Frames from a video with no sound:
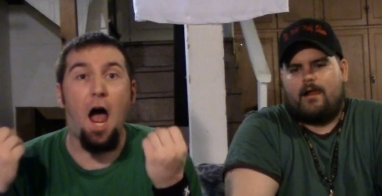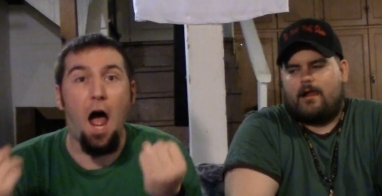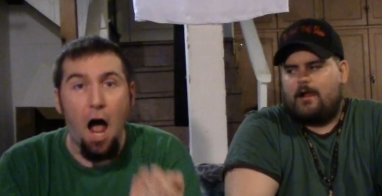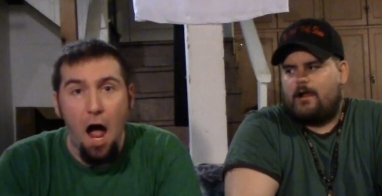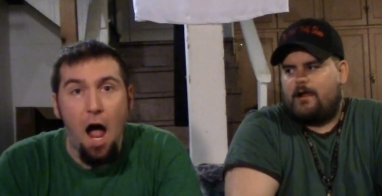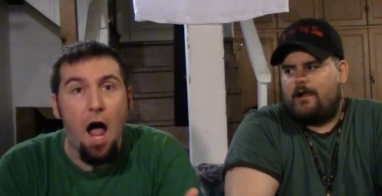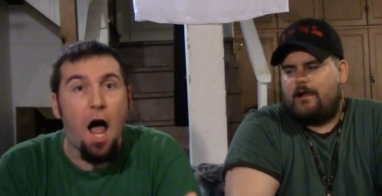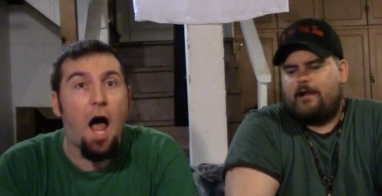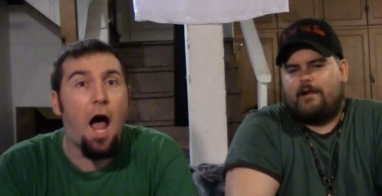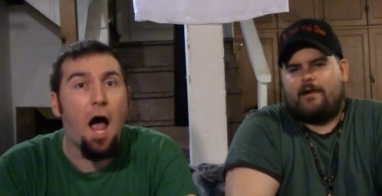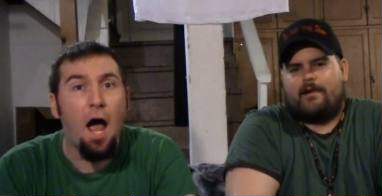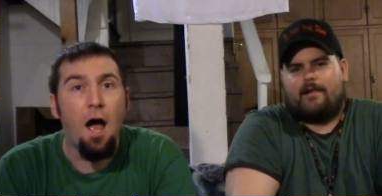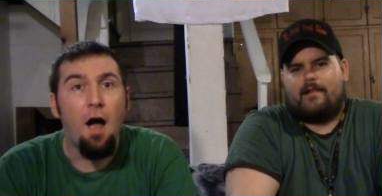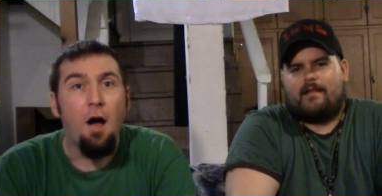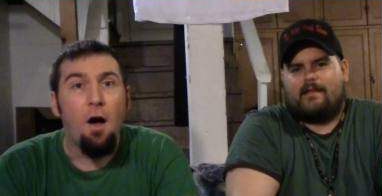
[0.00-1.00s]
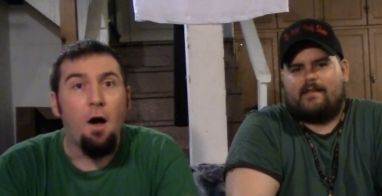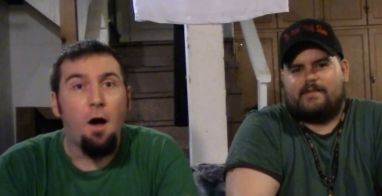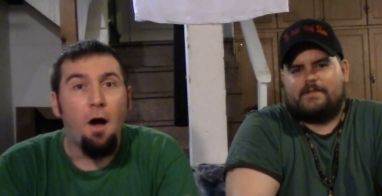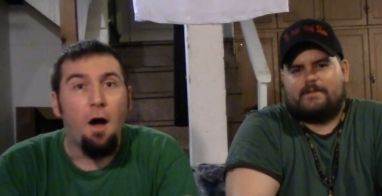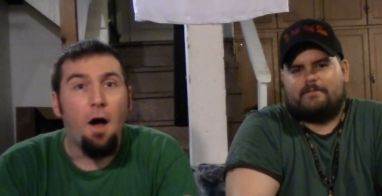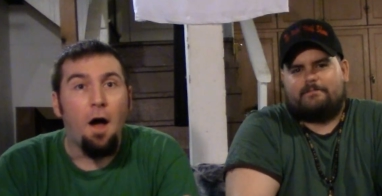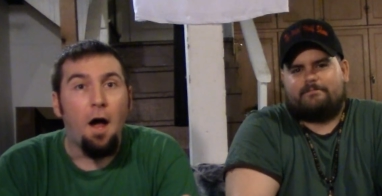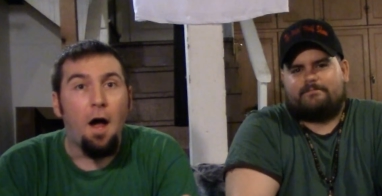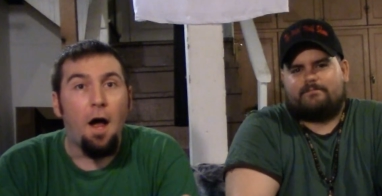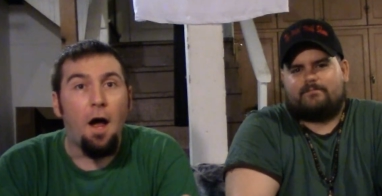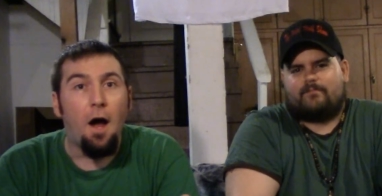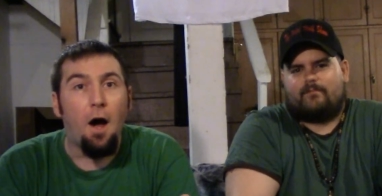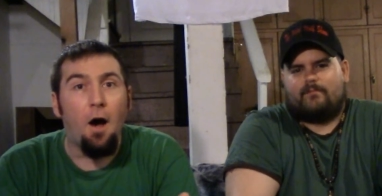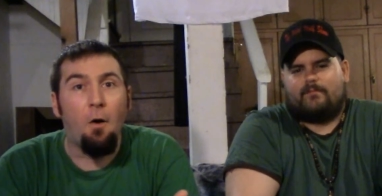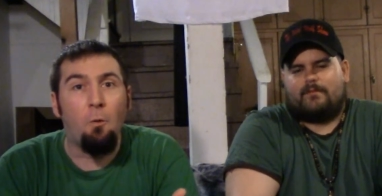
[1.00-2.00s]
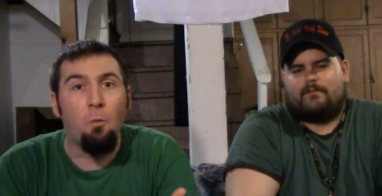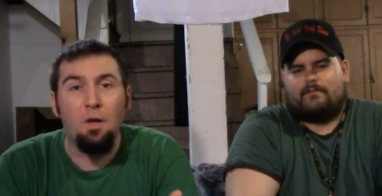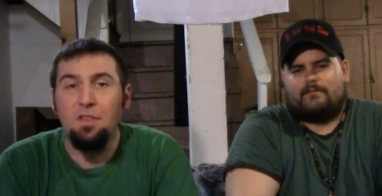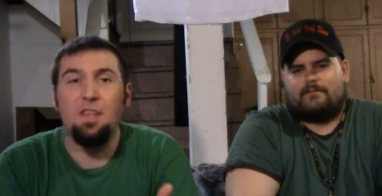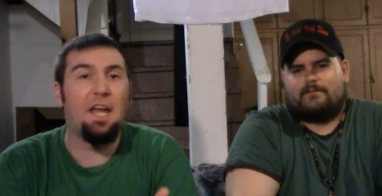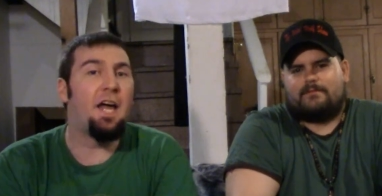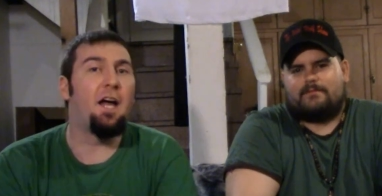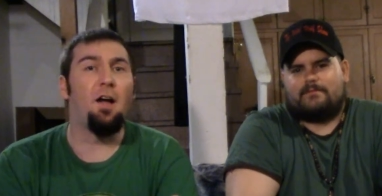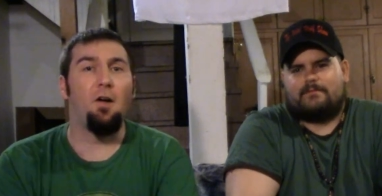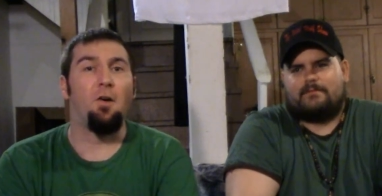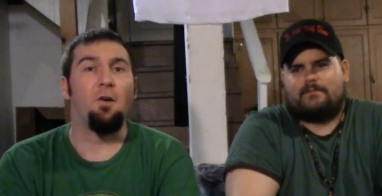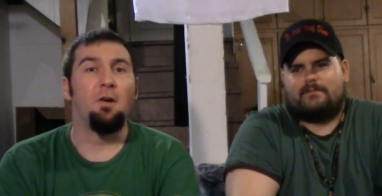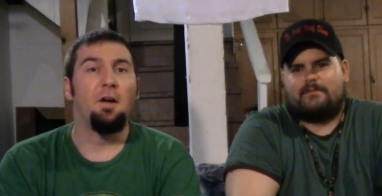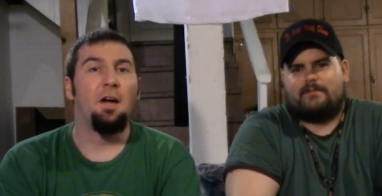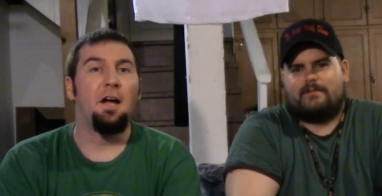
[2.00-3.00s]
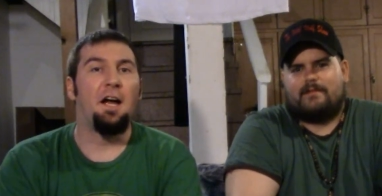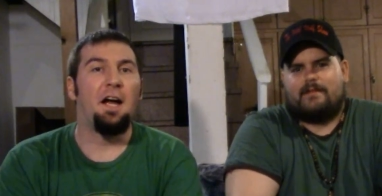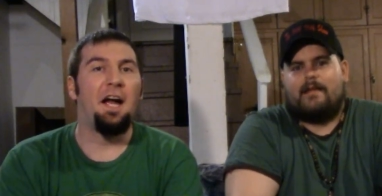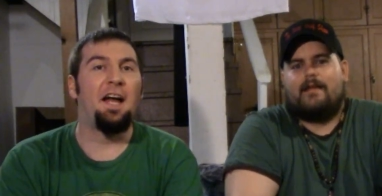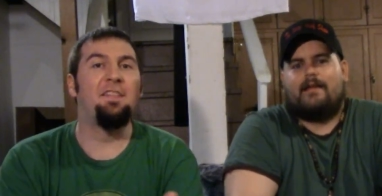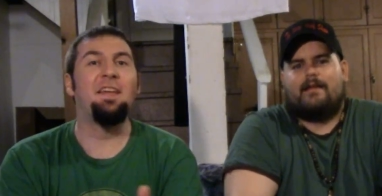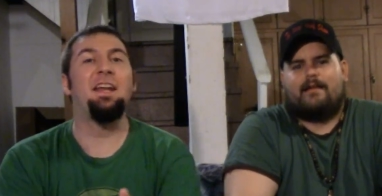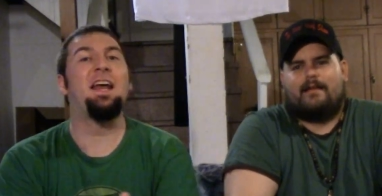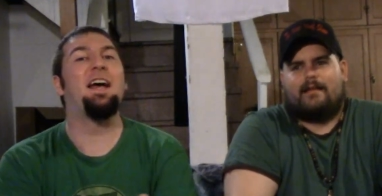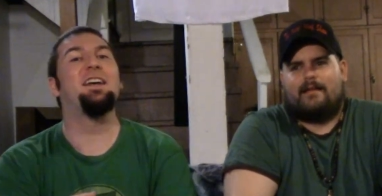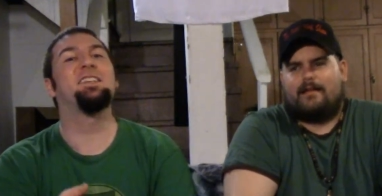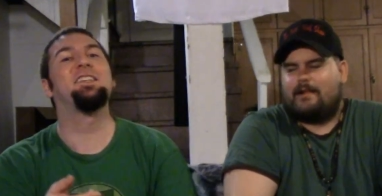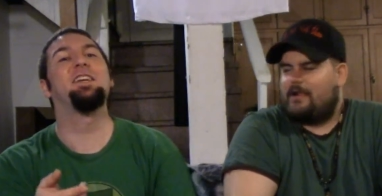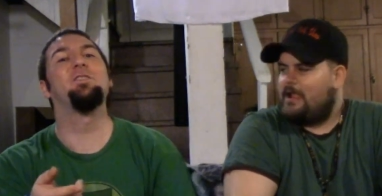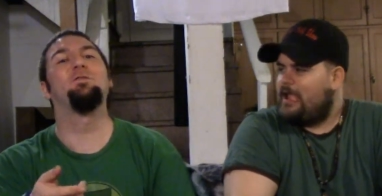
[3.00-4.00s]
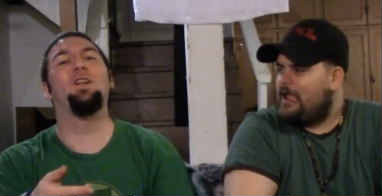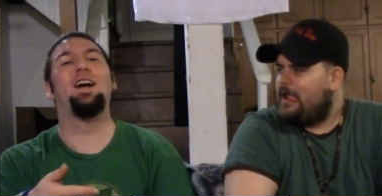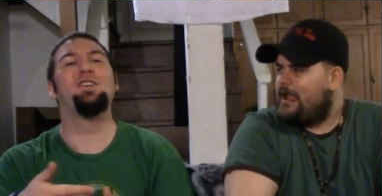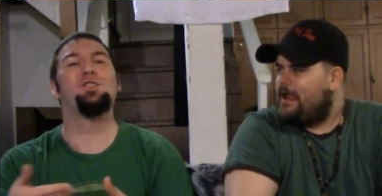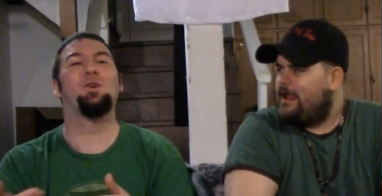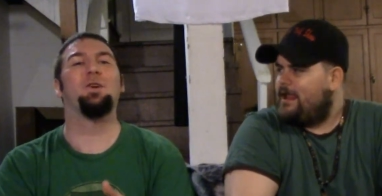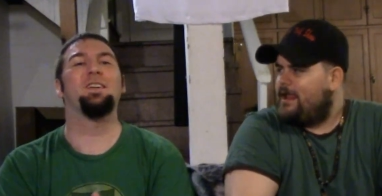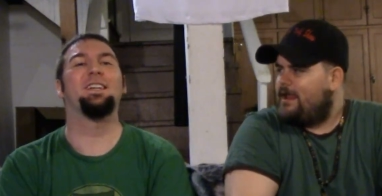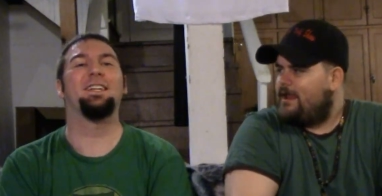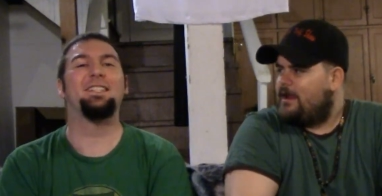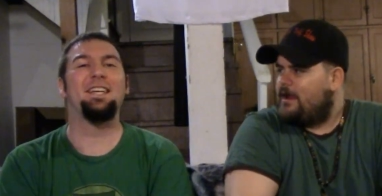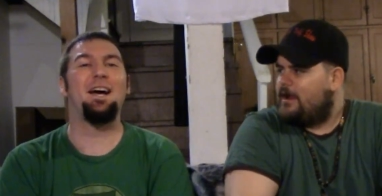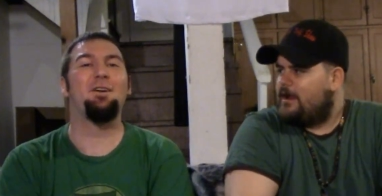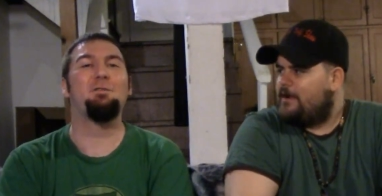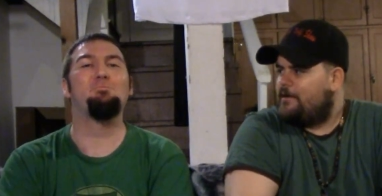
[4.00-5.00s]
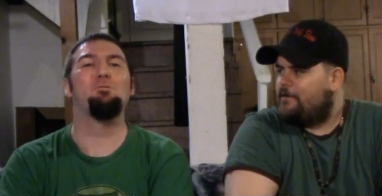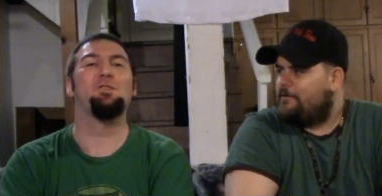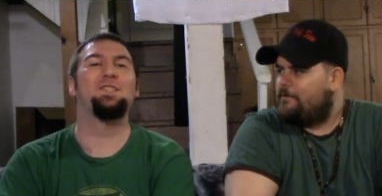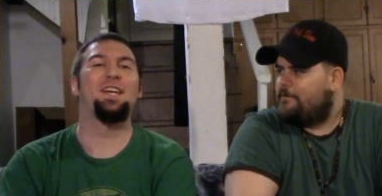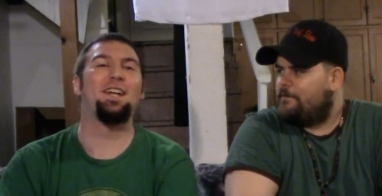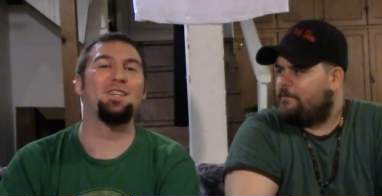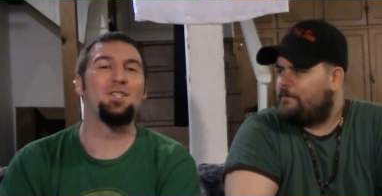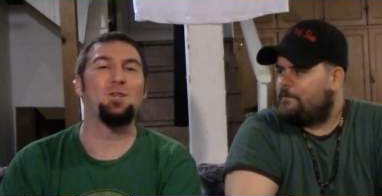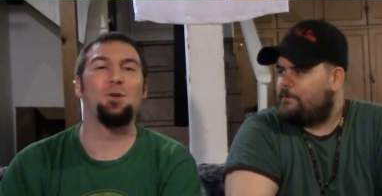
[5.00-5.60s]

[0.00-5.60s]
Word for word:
Speaker 1: ah, what the hell? And then as Flash Gordon gets out, he pulls out his